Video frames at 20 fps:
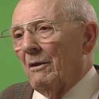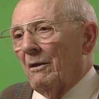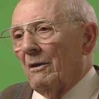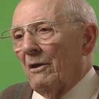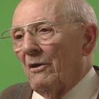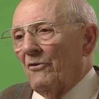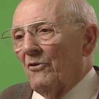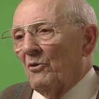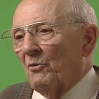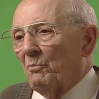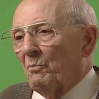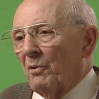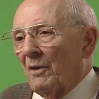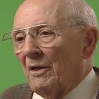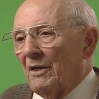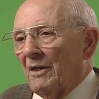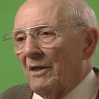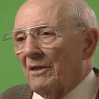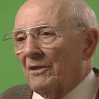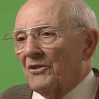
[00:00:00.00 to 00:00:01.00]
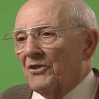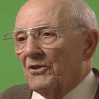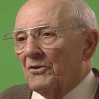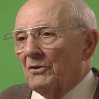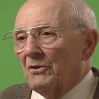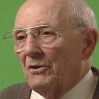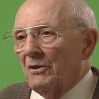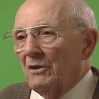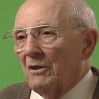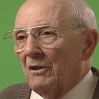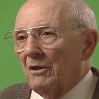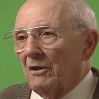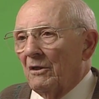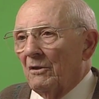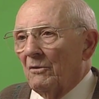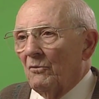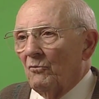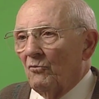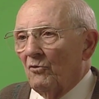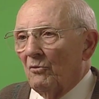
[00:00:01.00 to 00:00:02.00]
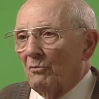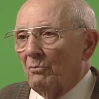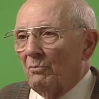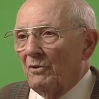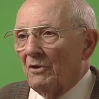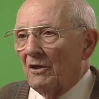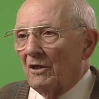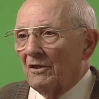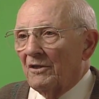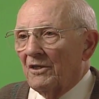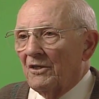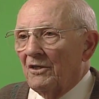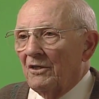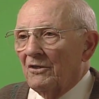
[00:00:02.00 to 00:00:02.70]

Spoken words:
Other plants were built,